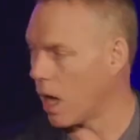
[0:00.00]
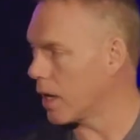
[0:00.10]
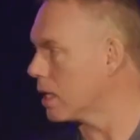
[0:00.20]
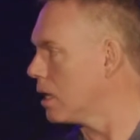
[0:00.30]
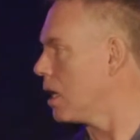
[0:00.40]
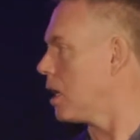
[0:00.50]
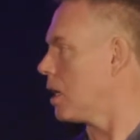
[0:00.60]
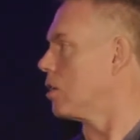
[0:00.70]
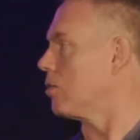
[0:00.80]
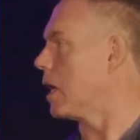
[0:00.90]
Honey,
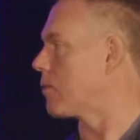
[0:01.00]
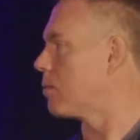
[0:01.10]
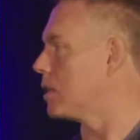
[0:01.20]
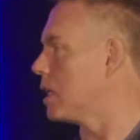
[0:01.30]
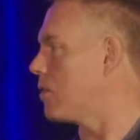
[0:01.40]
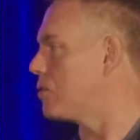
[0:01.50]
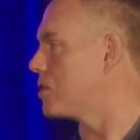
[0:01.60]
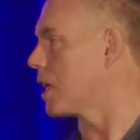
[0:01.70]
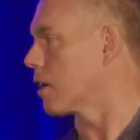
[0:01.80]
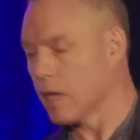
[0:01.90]
you'll never believe
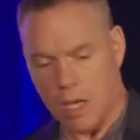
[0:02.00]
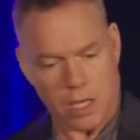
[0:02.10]
who's here.